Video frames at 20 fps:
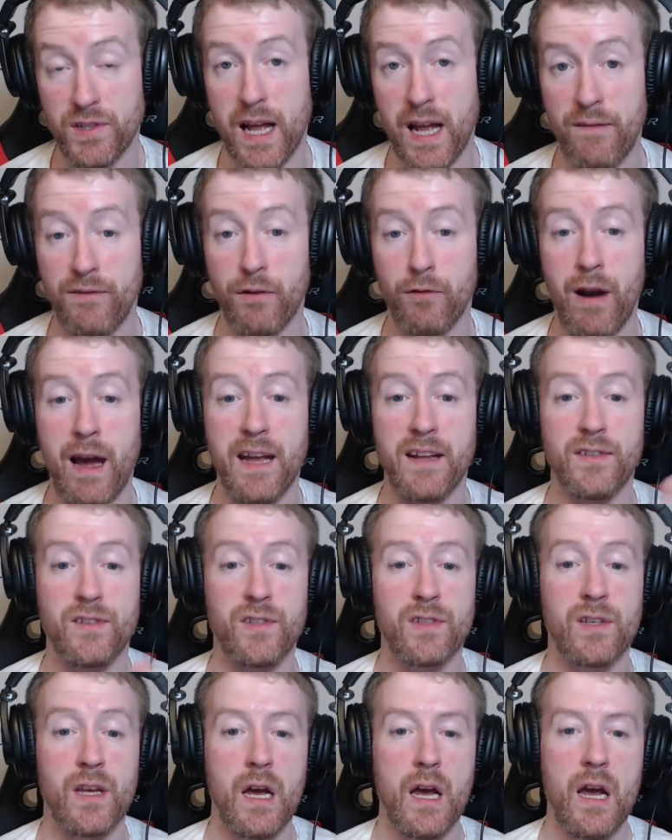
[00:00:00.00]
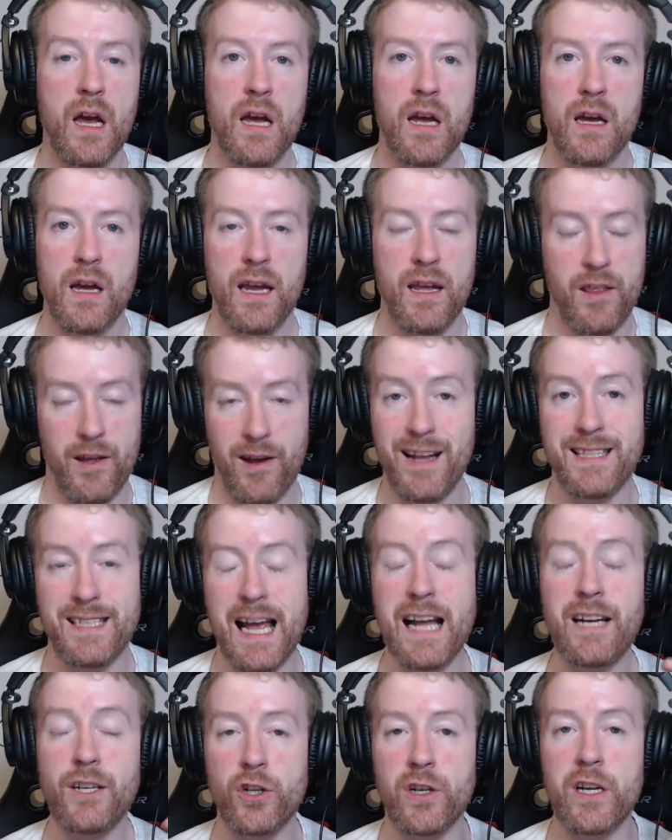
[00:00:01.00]
that have the rights. It's
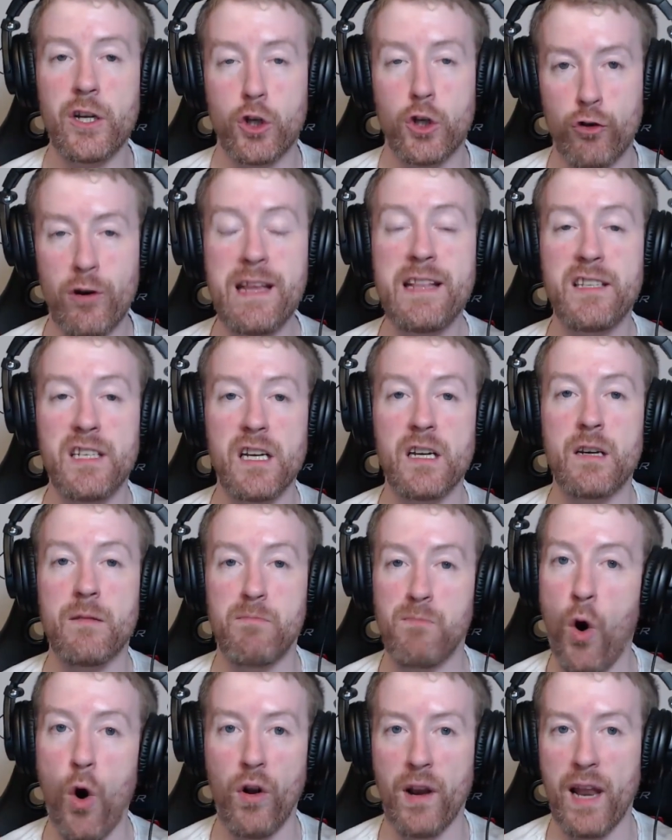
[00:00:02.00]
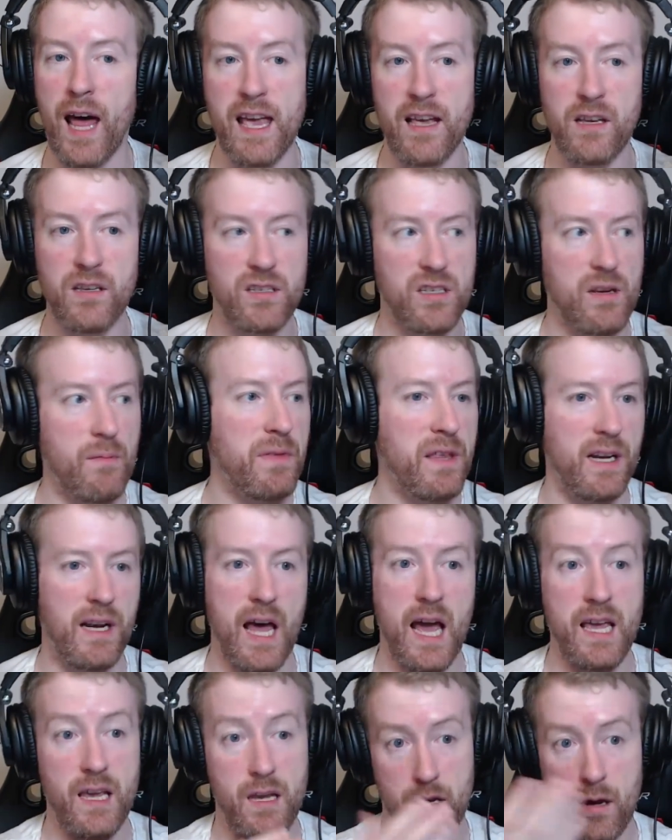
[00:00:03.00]
actually treated more like something
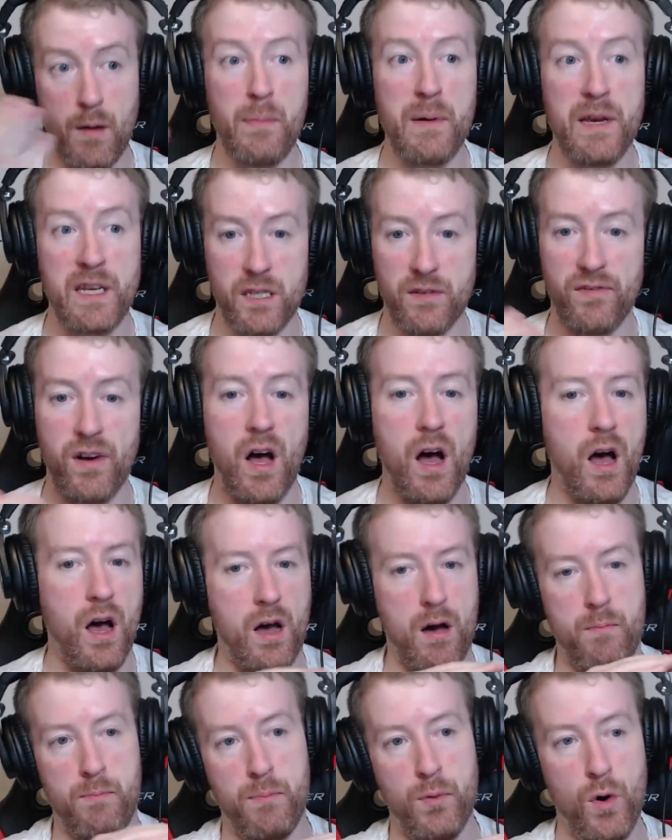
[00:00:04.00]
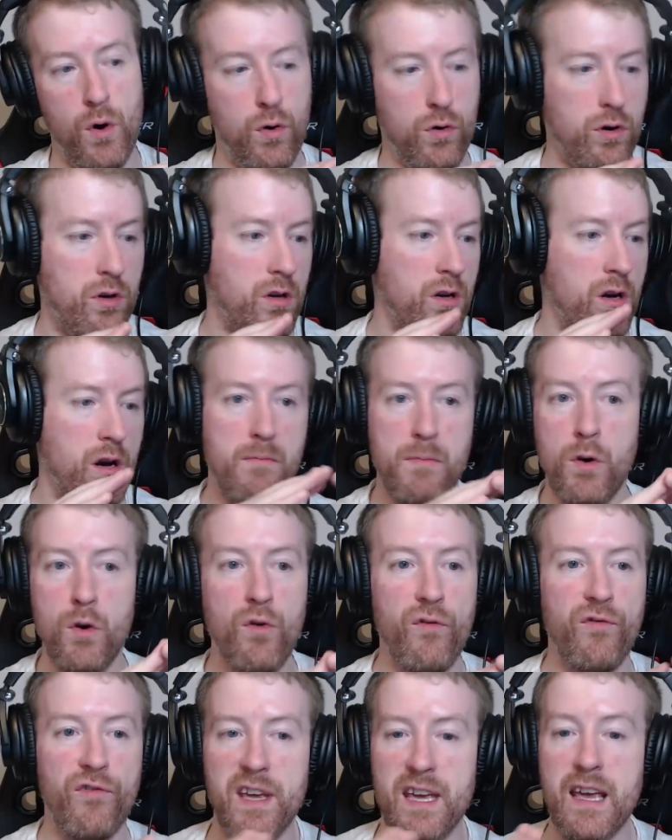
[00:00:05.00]
like a piece of art, a book, a
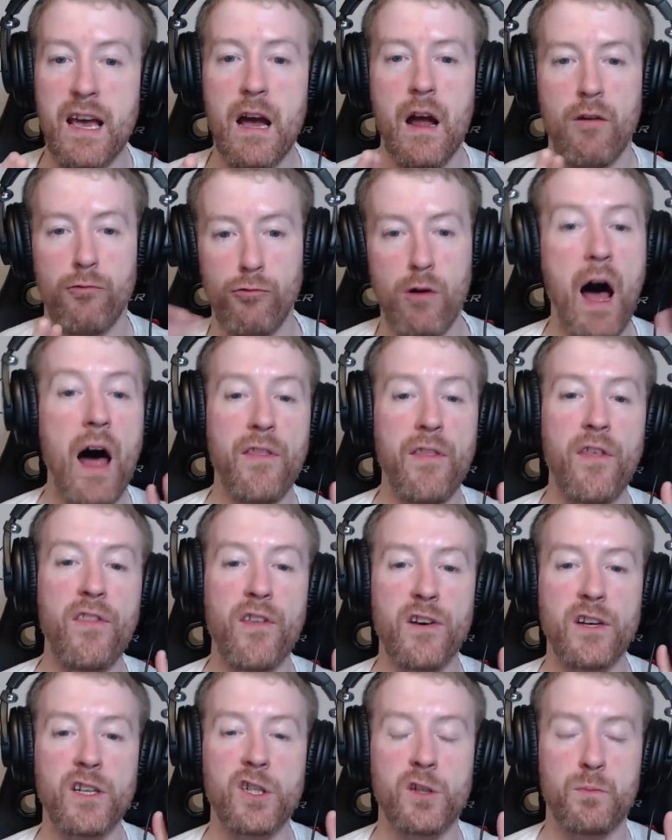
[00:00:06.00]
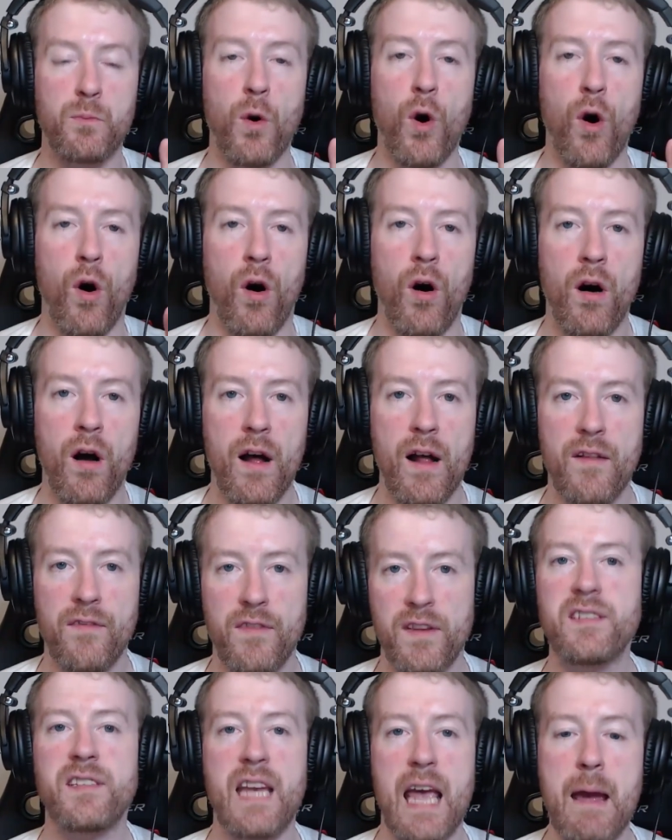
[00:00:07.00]
movie, rather than a sport.
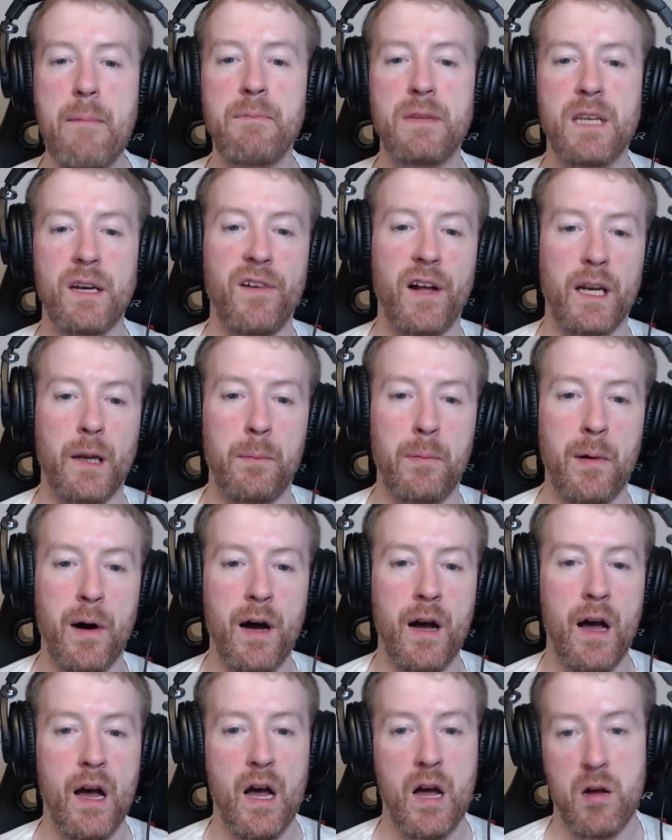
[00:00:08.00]
This game developer